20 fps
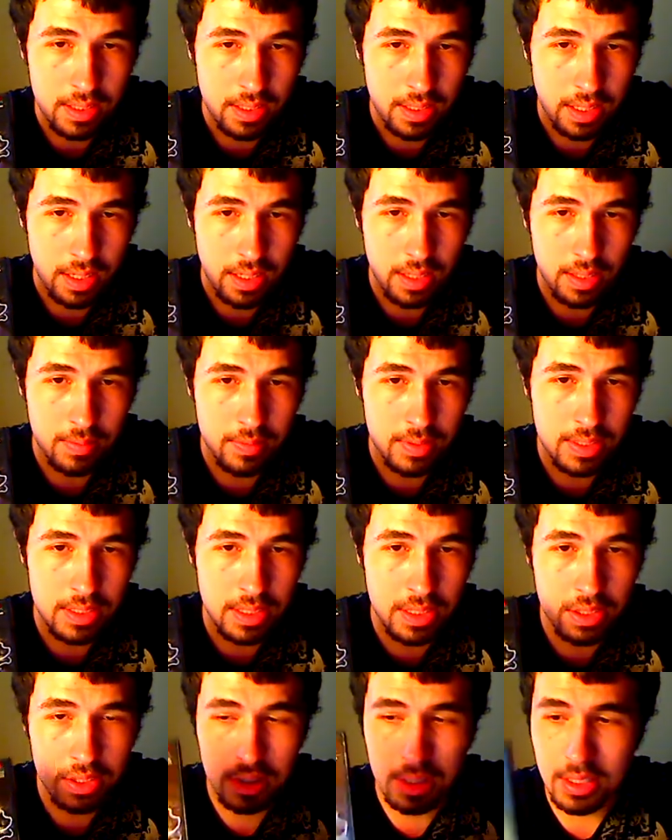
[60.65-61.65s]
There's
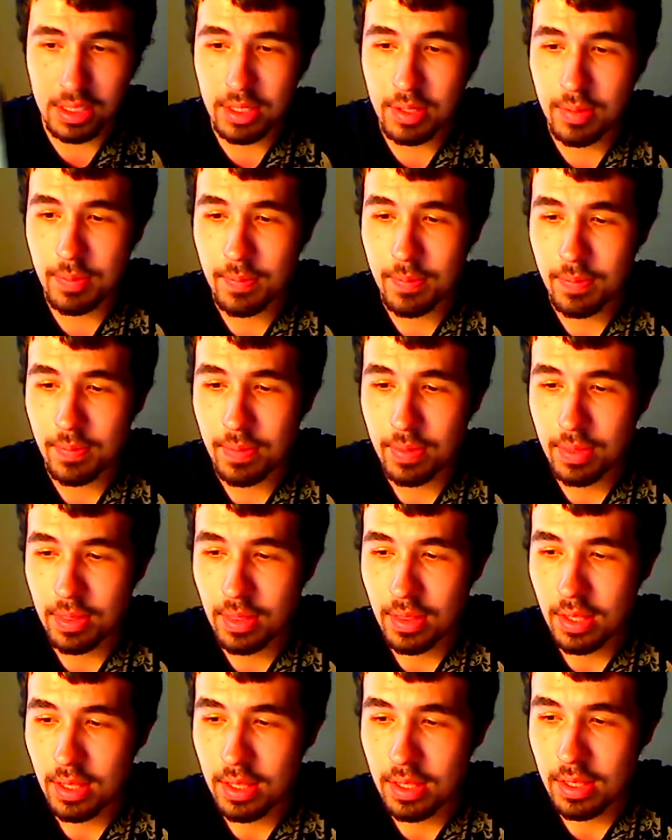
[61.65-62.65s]
actually
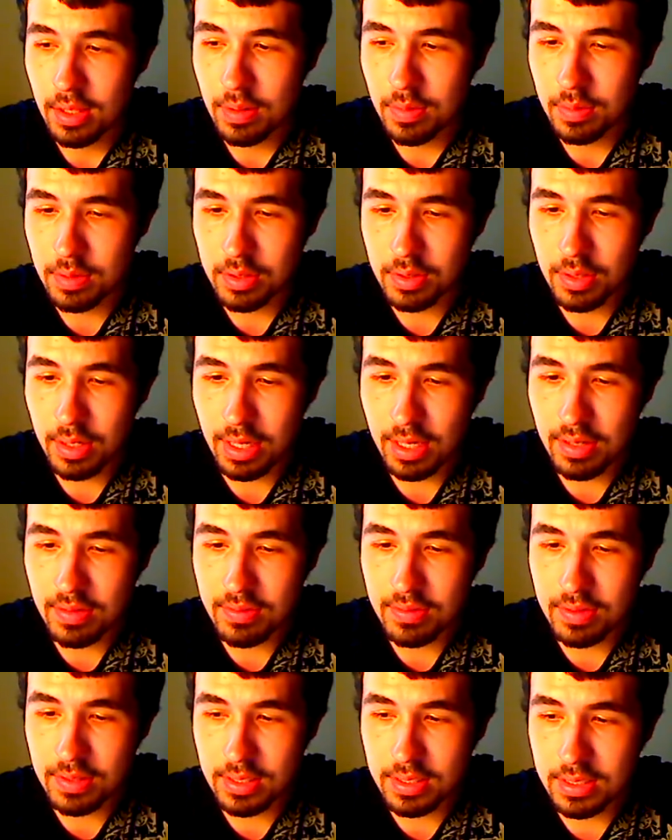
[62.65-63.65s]
what you
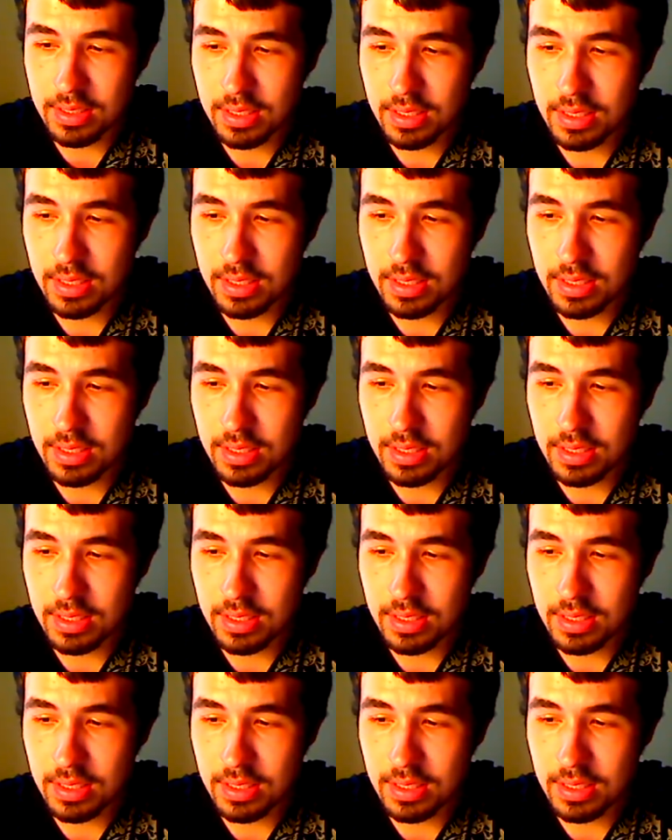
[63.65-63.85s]
have is